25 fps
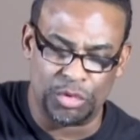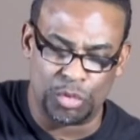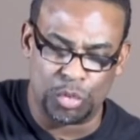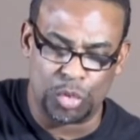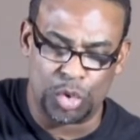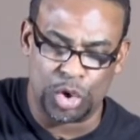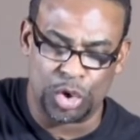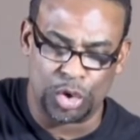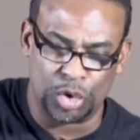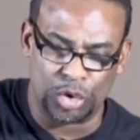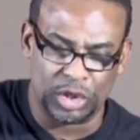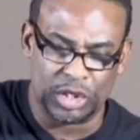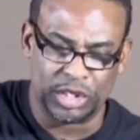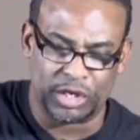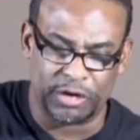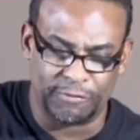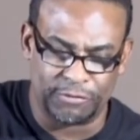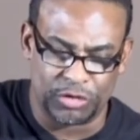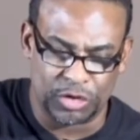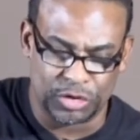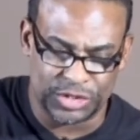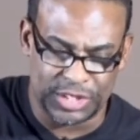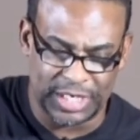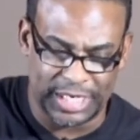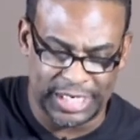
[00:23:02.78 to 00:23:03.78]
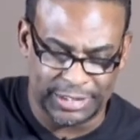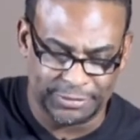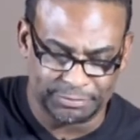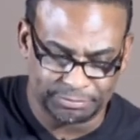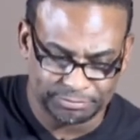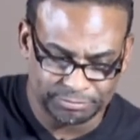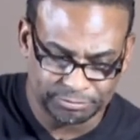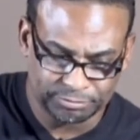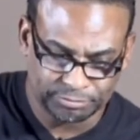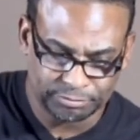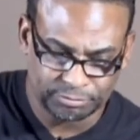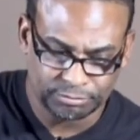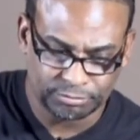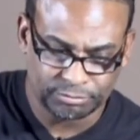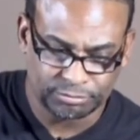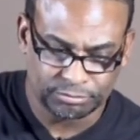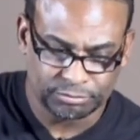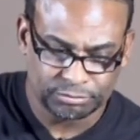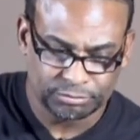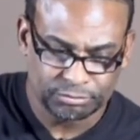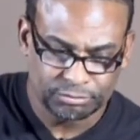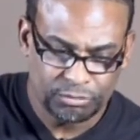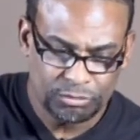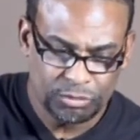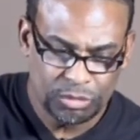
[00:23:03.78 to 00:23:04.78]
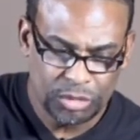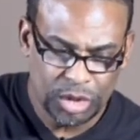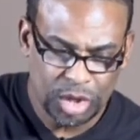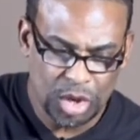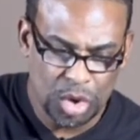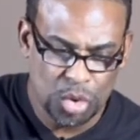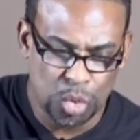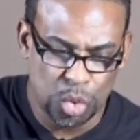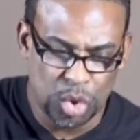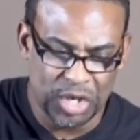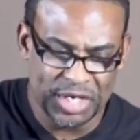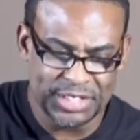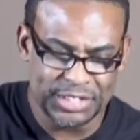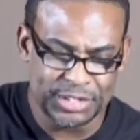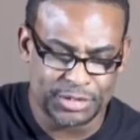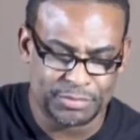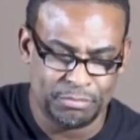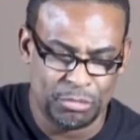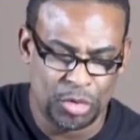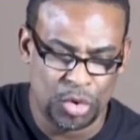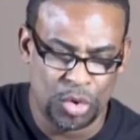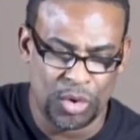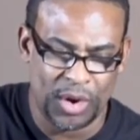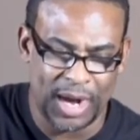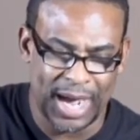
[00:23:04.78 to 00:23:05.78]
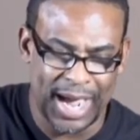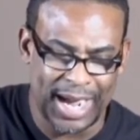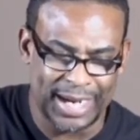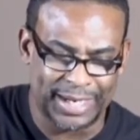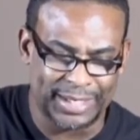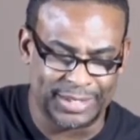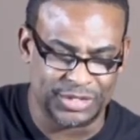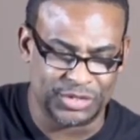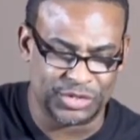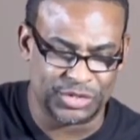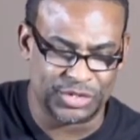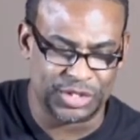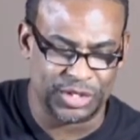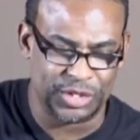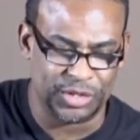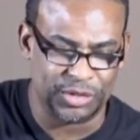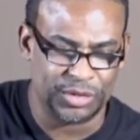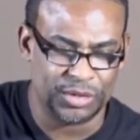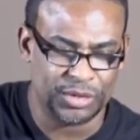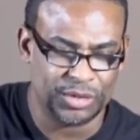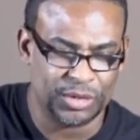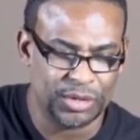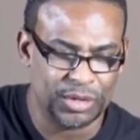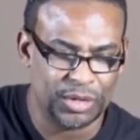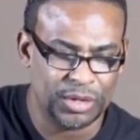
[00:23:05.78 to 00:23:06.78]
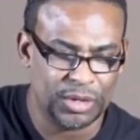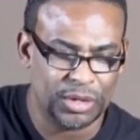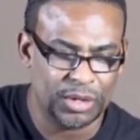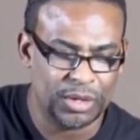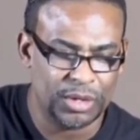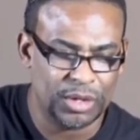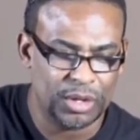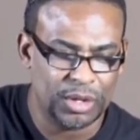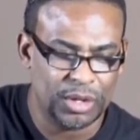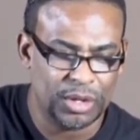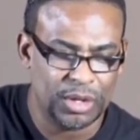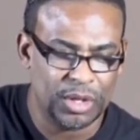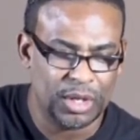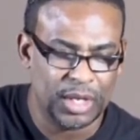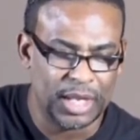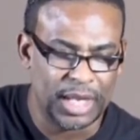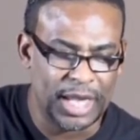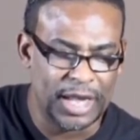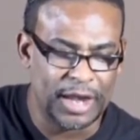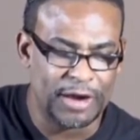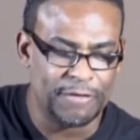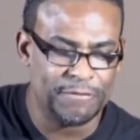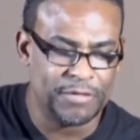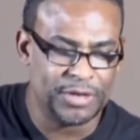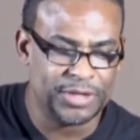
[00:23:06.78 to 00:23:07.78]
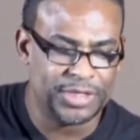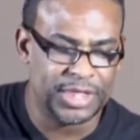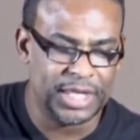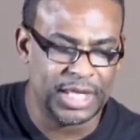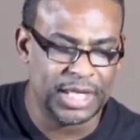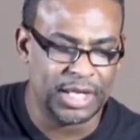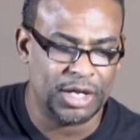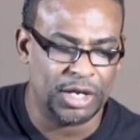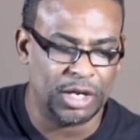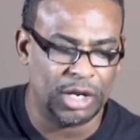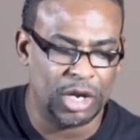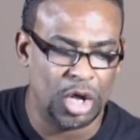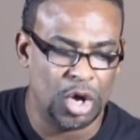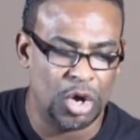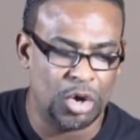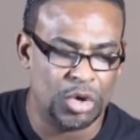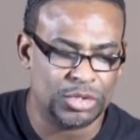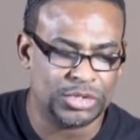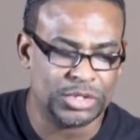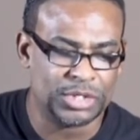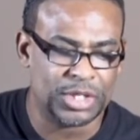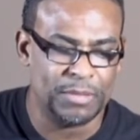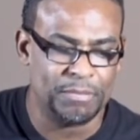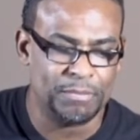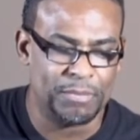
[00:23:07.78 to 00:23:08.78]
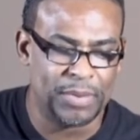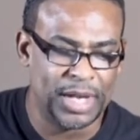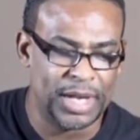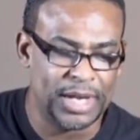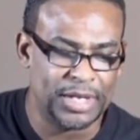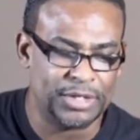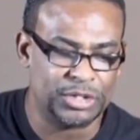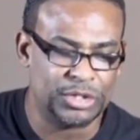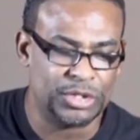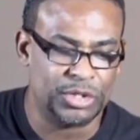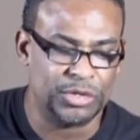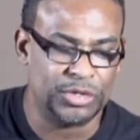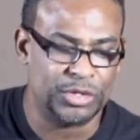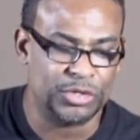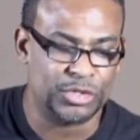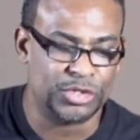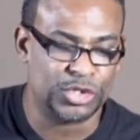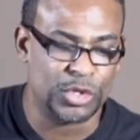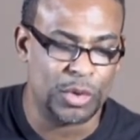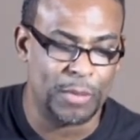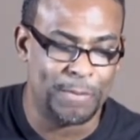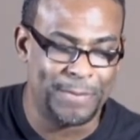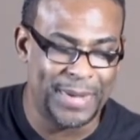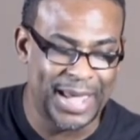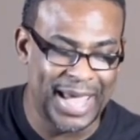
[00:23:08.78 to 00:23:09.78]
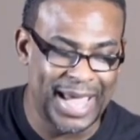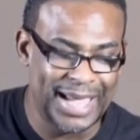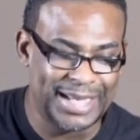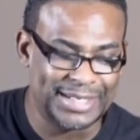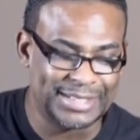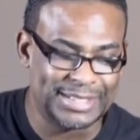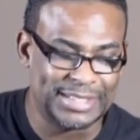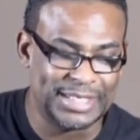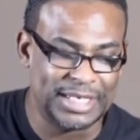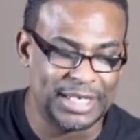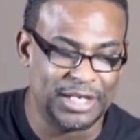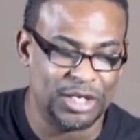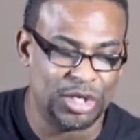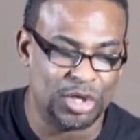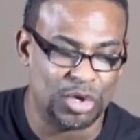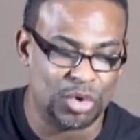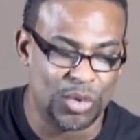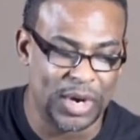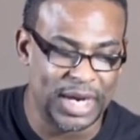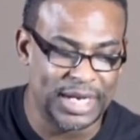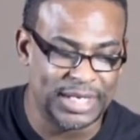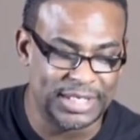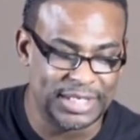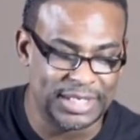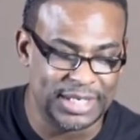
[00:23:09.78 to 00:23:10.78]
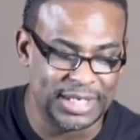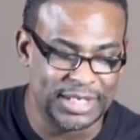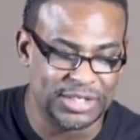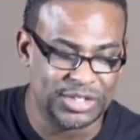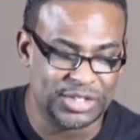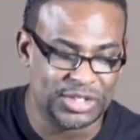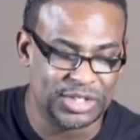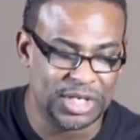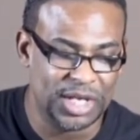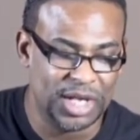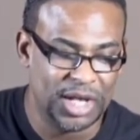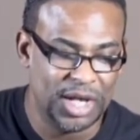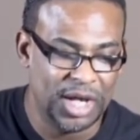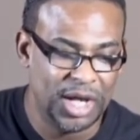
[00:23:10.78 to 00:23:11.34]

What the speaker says: the world. Look at verse 8. What is more, I consider everything a loss compared to the surpassing greatness